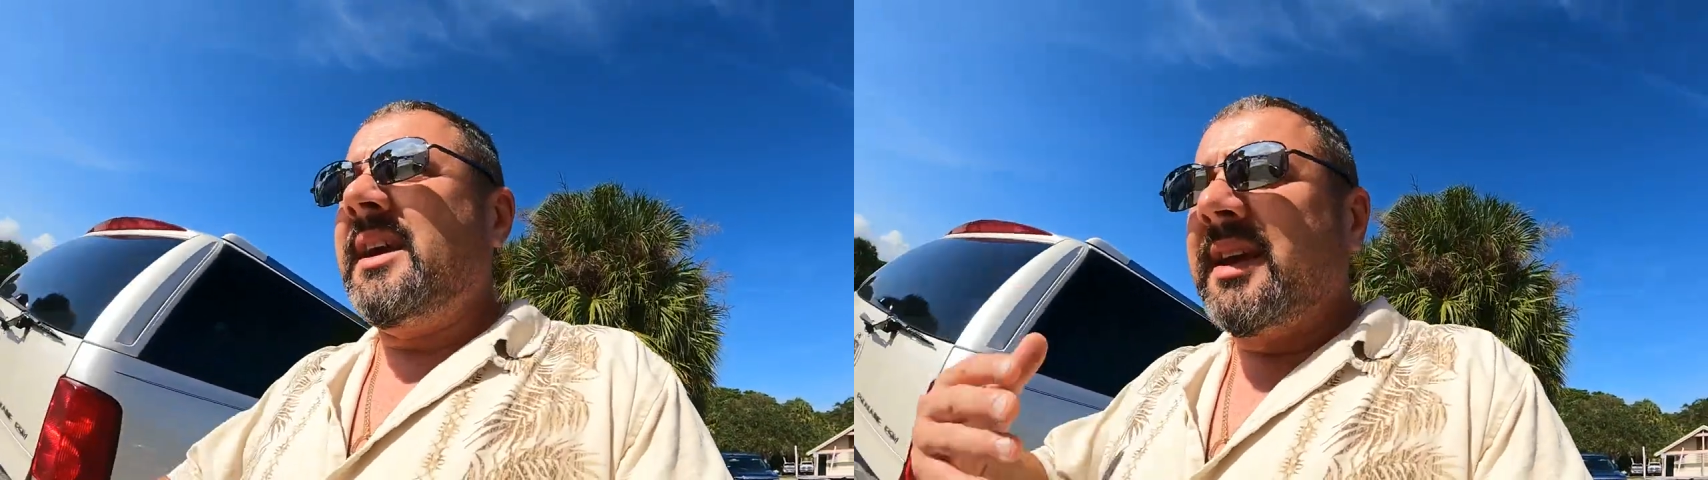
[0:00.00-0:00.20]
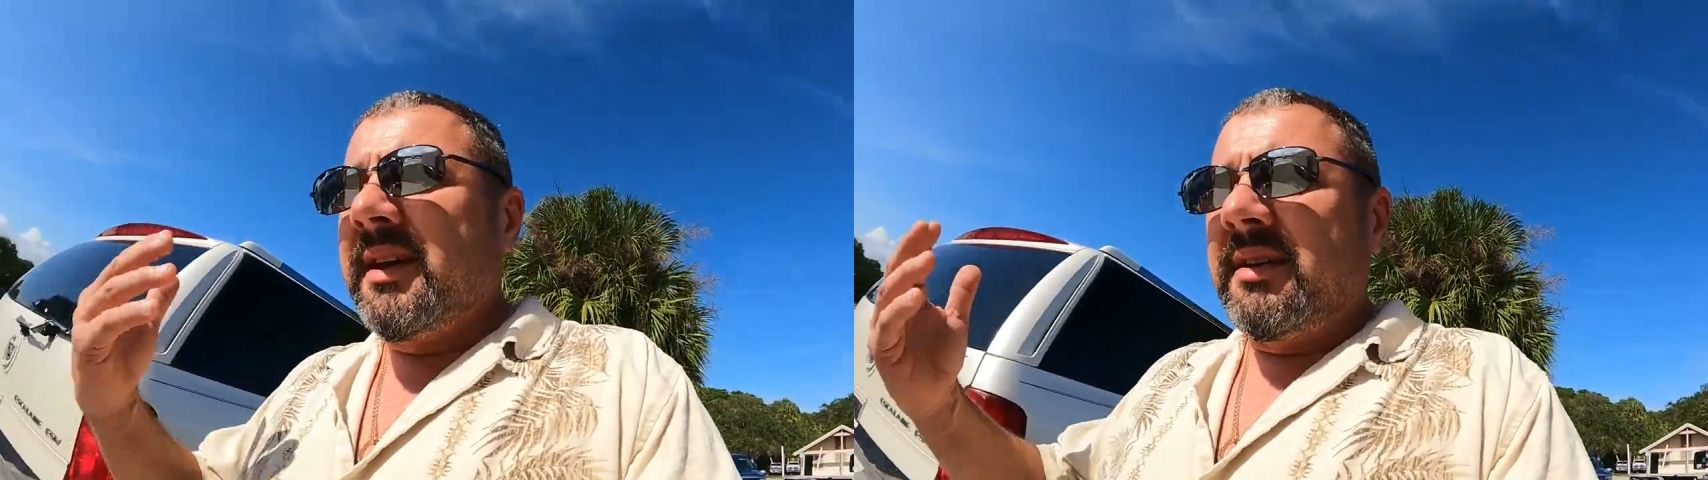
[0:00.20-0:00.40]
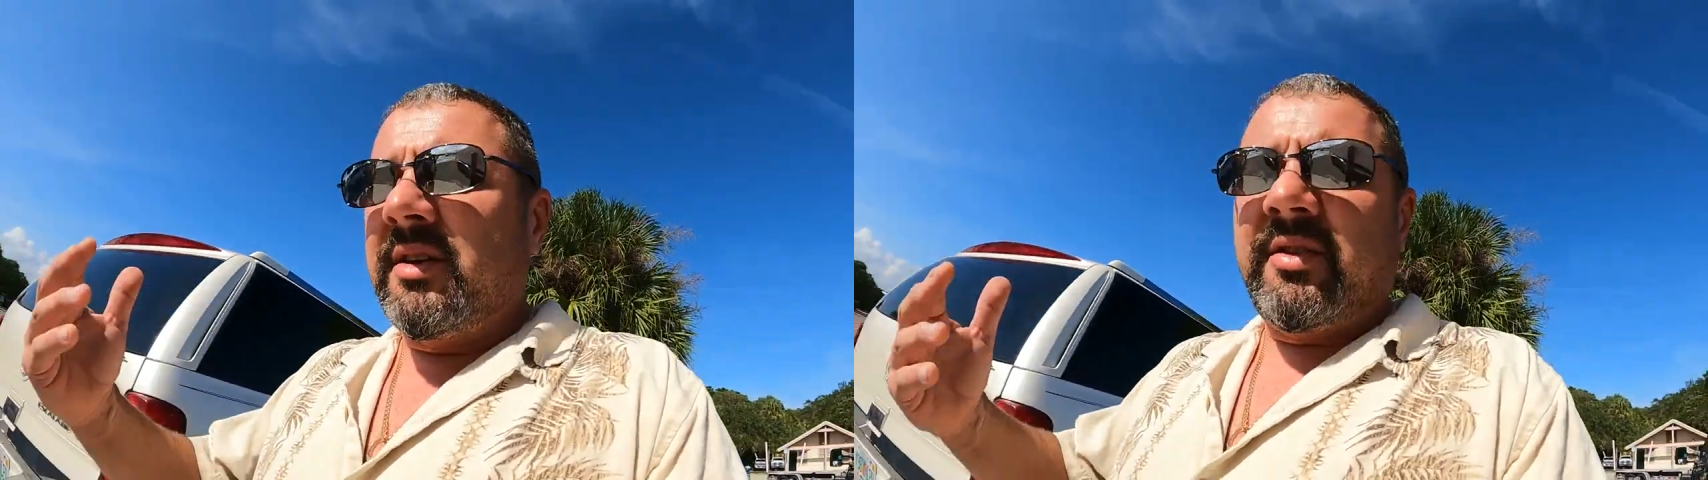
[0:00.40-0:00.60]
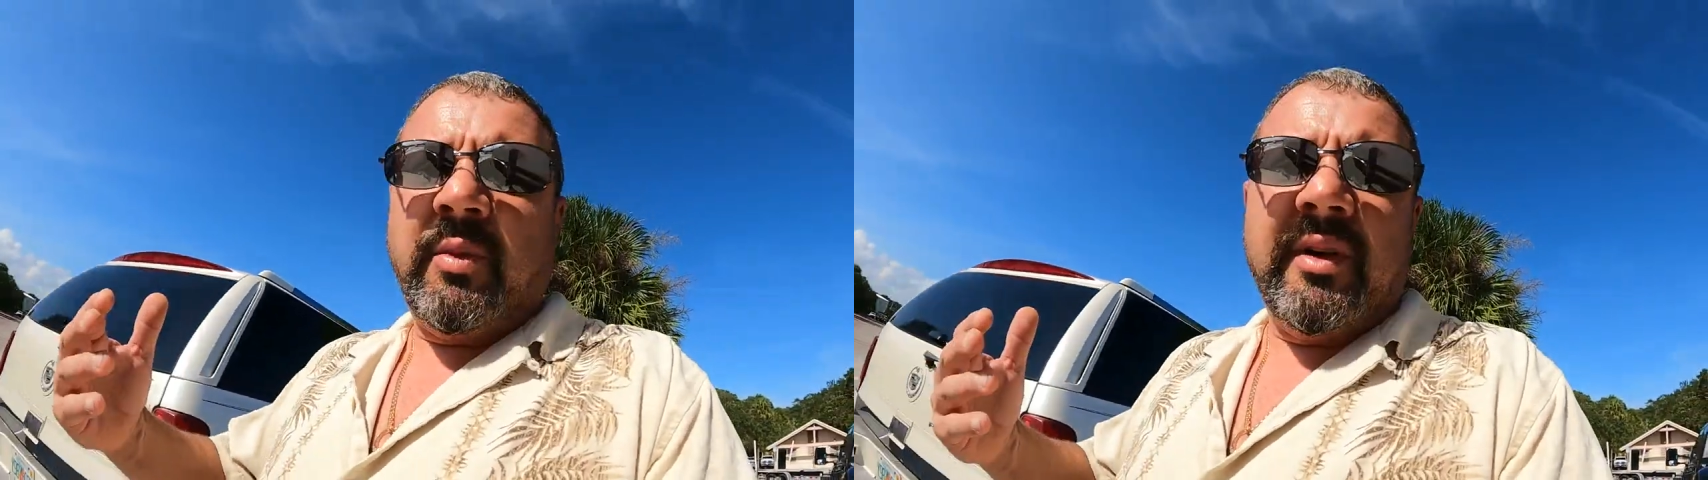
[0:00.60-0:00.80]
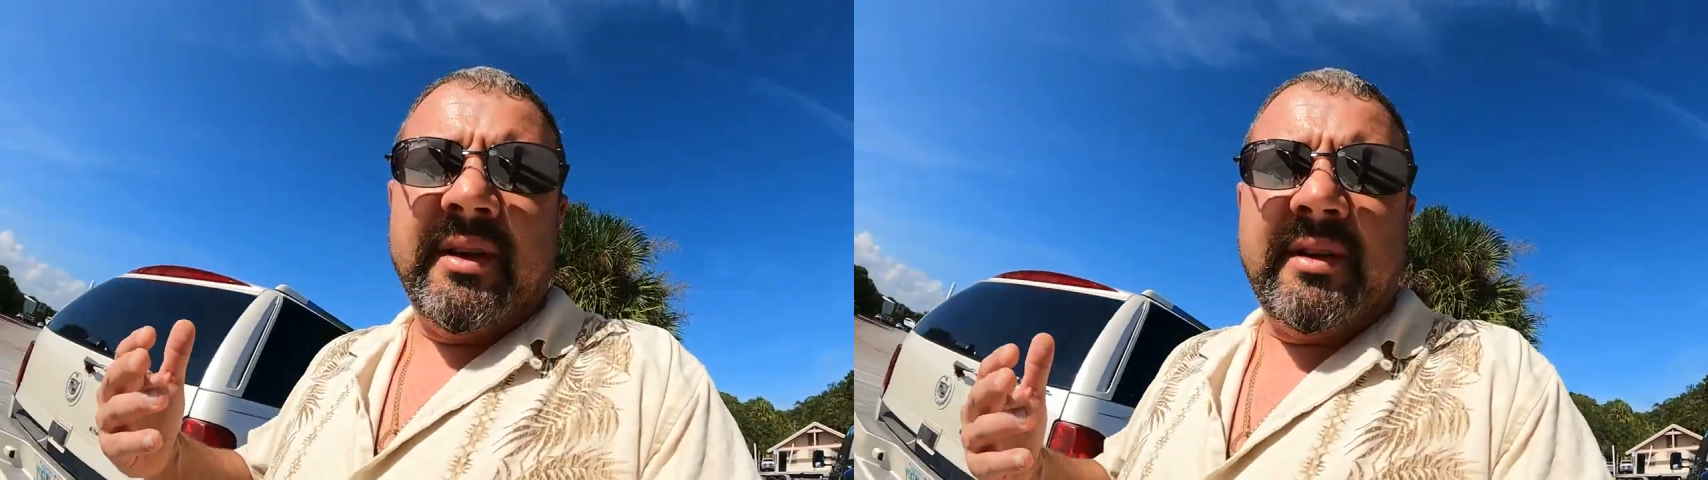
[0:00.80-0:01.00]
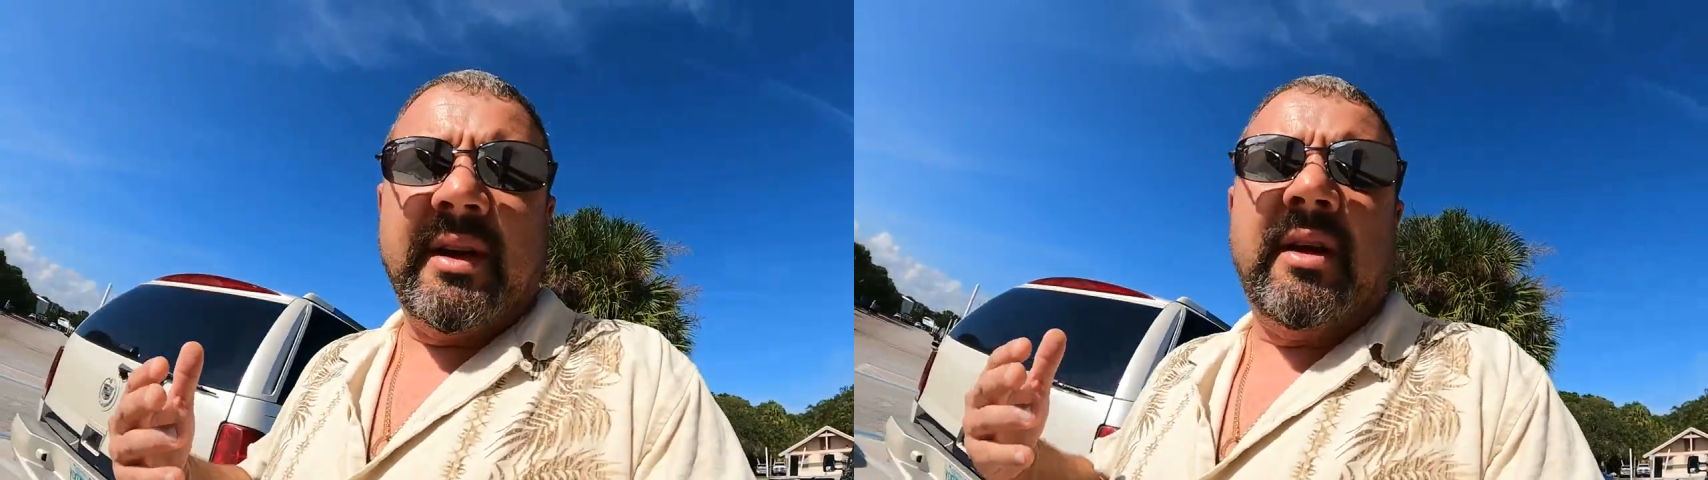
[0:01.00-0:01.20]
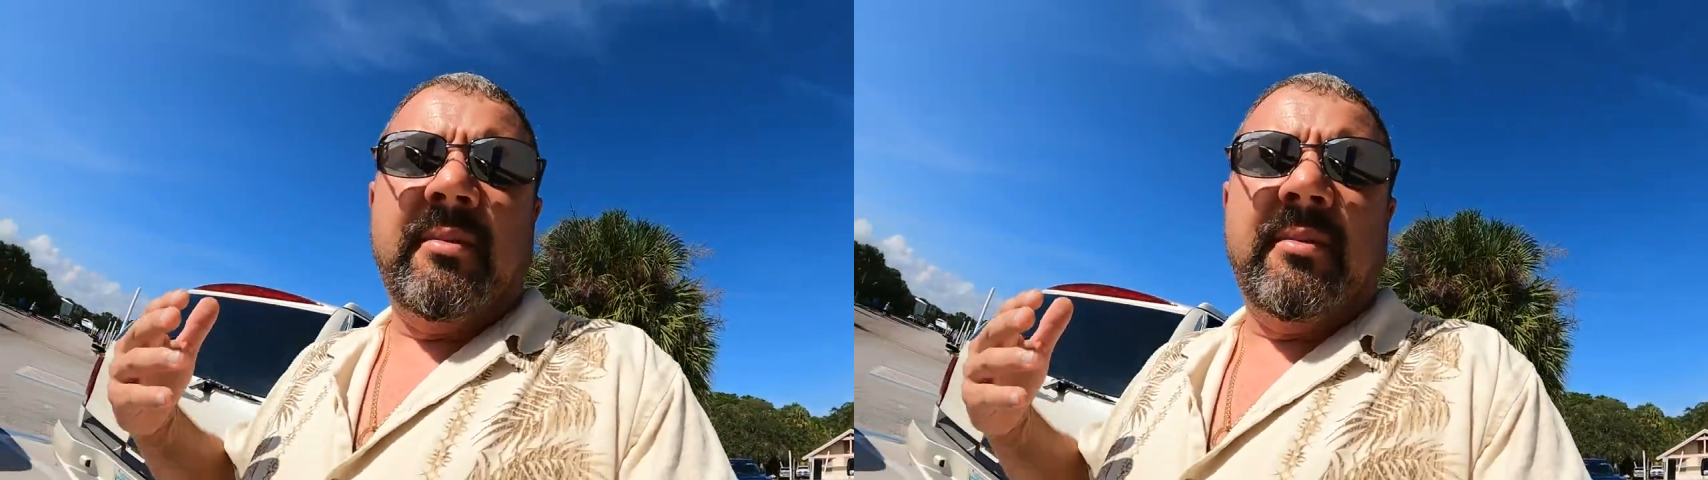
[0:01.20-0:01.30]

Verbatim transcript: And because of Wellington,